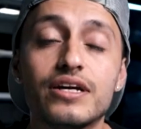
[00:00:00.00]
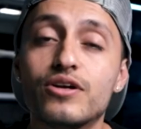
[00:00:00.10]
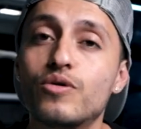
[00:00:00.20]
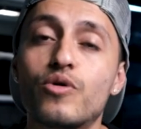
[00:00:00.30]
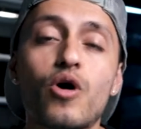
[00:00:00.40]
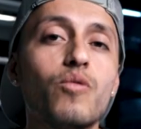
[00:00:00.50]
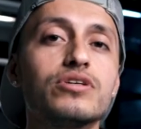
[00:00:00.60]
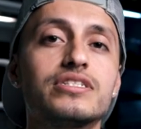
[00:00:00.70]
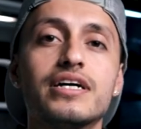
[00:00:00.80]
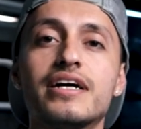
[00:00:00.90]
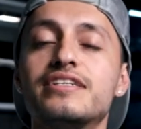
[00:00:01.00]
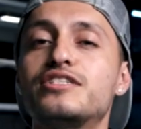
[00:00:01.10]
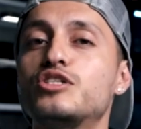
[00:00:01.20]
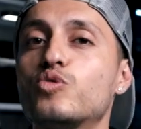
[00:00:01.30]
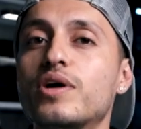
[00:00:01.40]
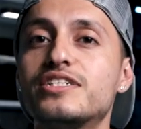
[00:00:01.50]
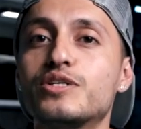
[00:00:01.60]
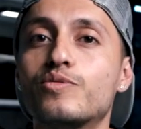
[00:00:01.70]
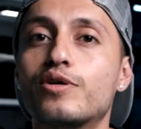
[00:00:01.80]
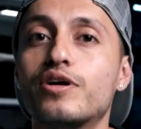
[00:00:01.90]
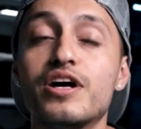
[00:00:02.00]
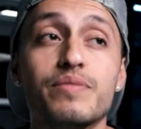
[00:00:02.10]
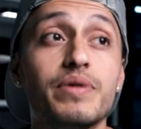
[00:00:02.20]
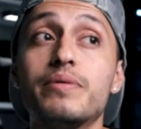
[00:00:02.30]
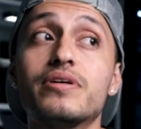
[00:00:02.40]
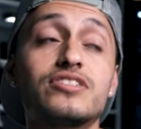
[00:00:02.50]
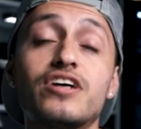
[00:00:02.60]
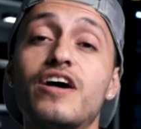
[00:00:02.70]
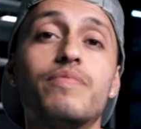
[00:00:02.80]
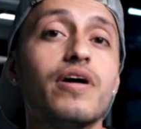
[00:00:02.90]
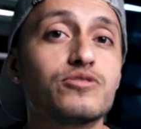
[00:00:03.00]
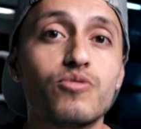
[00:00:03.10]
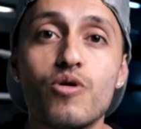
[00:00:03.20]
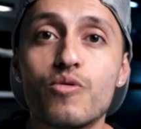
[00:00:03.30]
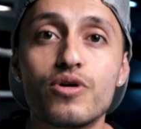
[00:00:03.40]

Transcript: You know, we're always stuck in a situation where maybe the softbox won't